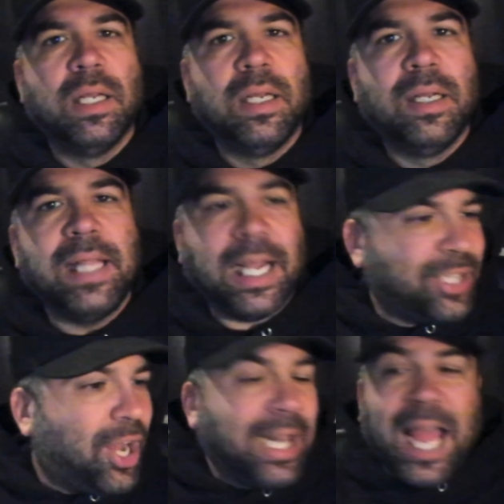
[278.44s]
That's all
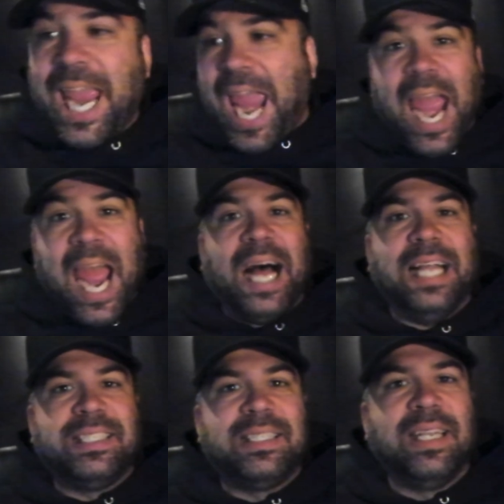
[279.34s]
I
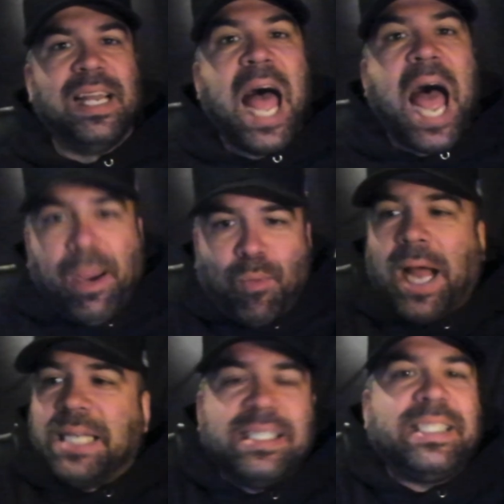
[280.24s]
asked. I
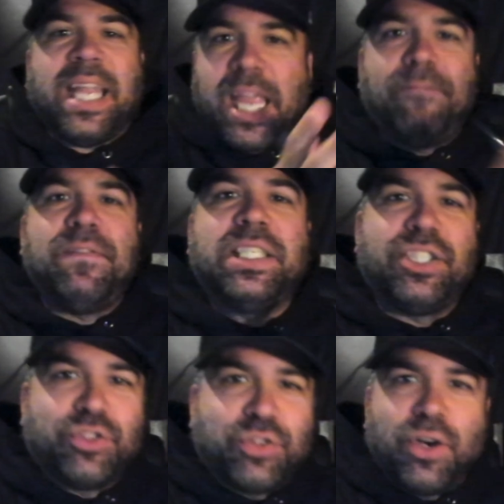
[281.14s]
want to see if it's
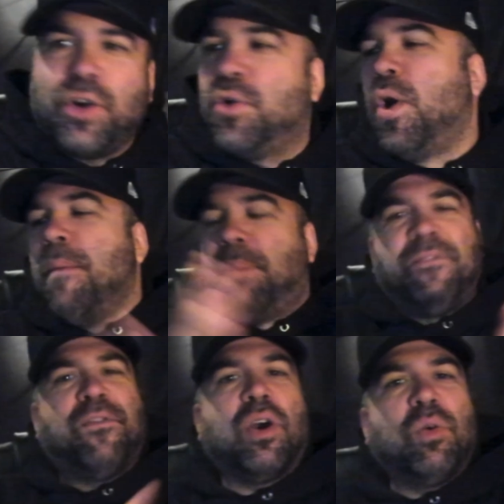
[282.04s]
true
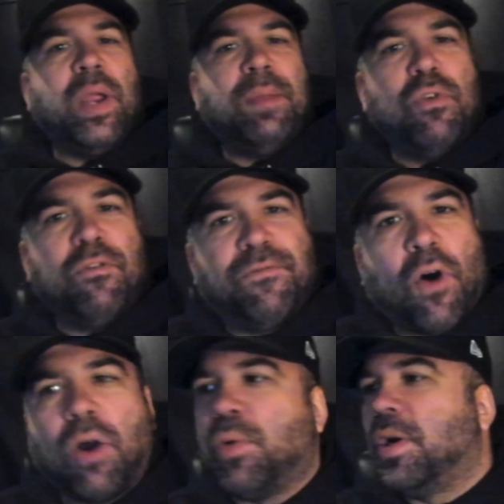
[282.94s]
before we move
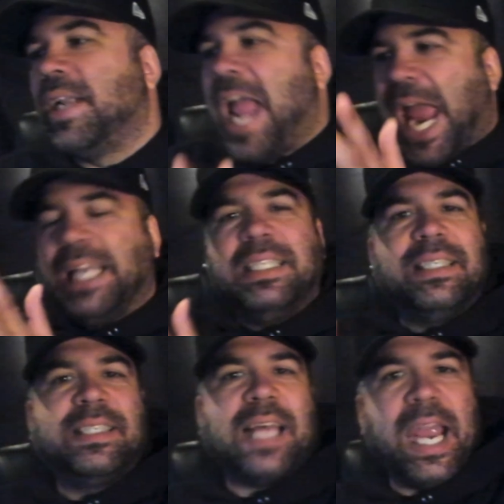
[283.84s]
forward and
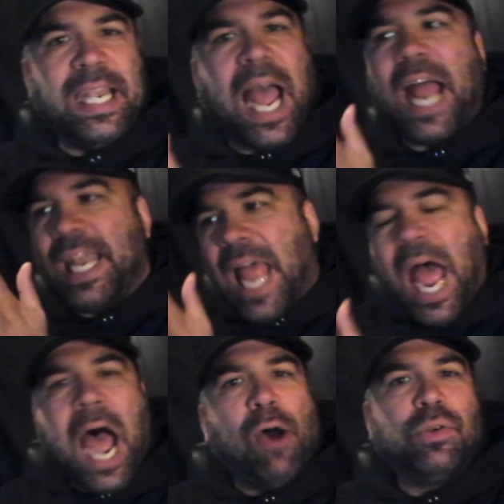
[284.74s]
decide on
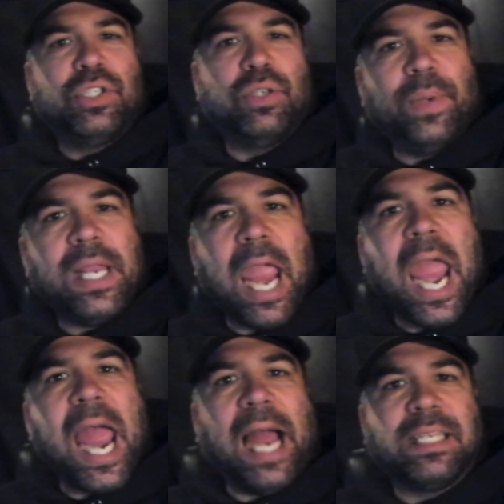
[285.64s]
how to
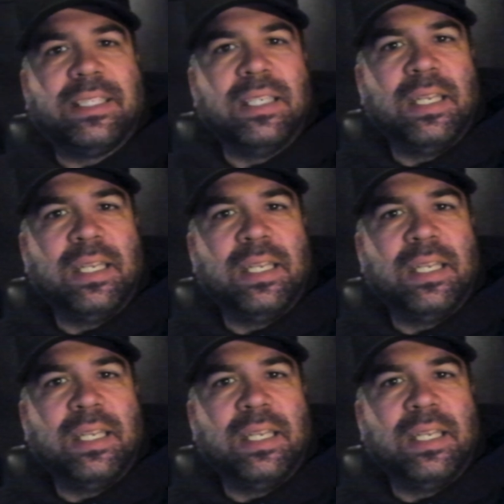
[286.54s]
react.